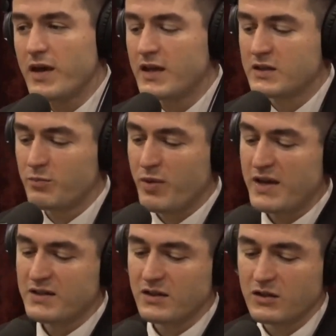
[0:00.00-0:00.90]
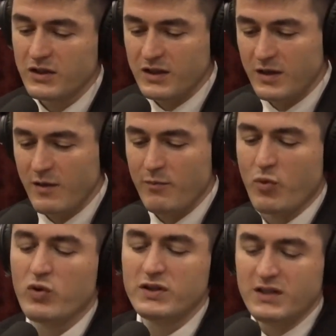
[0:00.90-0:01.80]
It's basically
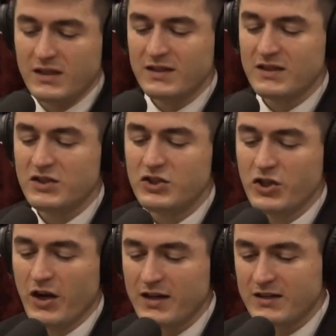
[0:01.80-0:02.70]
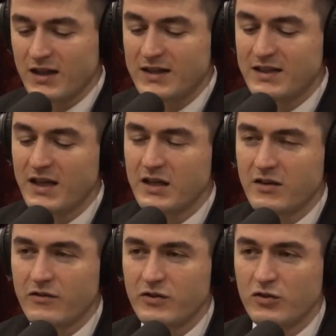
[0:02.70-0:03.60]
pointing this giant
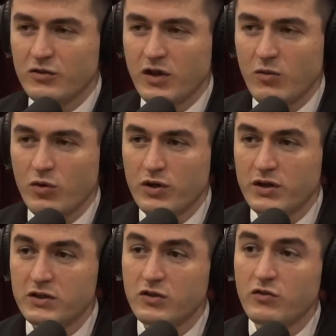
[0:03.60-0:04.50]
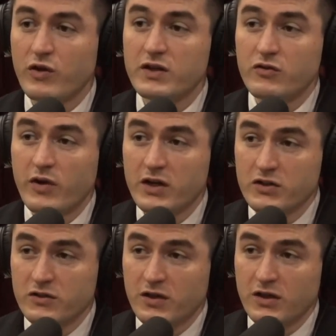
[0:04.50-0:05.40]
titanic of a neural network into the right
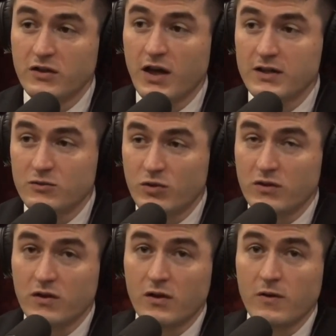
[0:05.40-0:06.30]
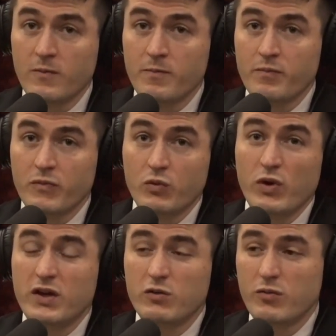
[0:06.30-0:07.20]
direction that aligns with the
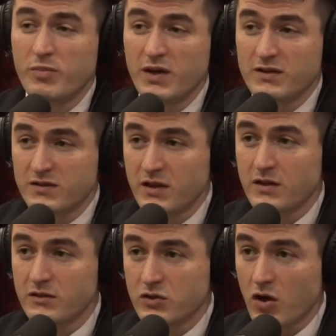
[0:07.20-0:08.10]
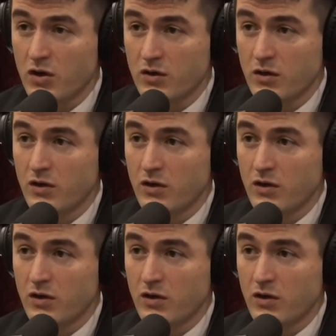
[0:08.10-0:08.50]
way human beings think and talk.